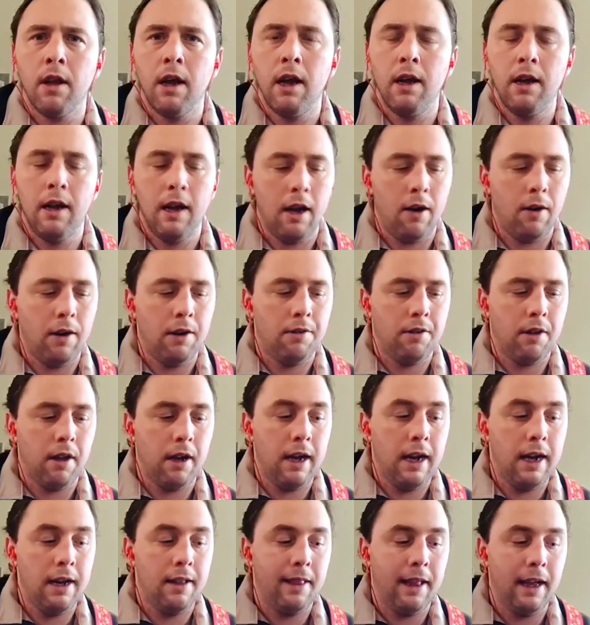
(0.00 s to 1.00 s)
and now he's going
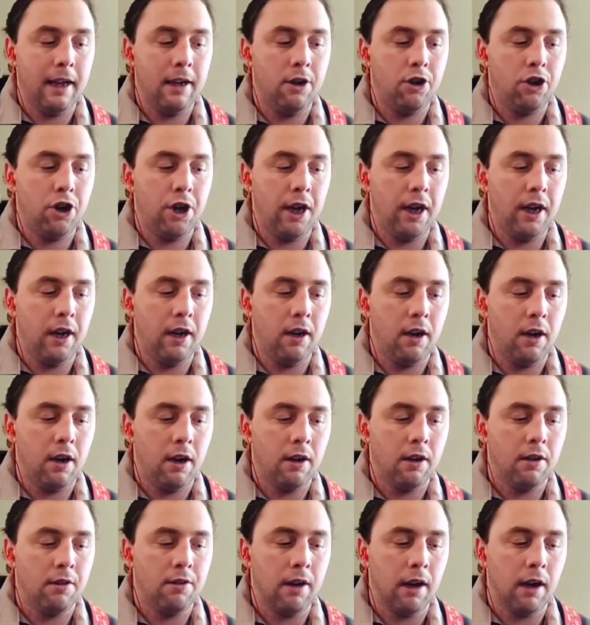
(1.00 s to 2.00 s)
to hit that G
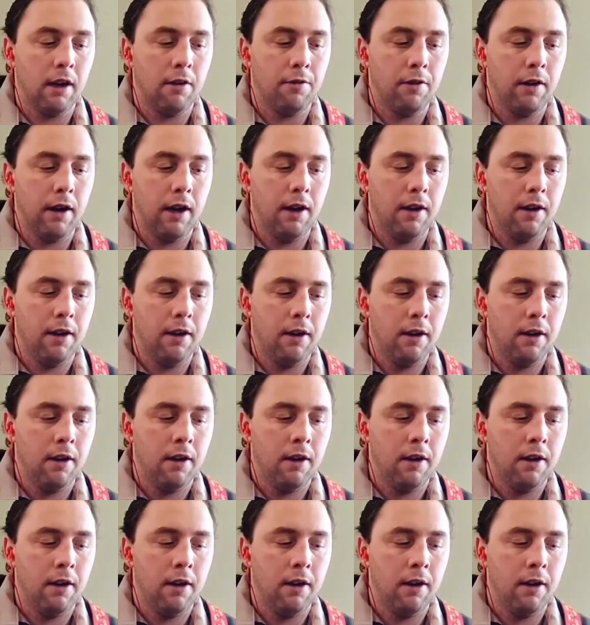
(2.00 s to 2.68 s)
on the second fret.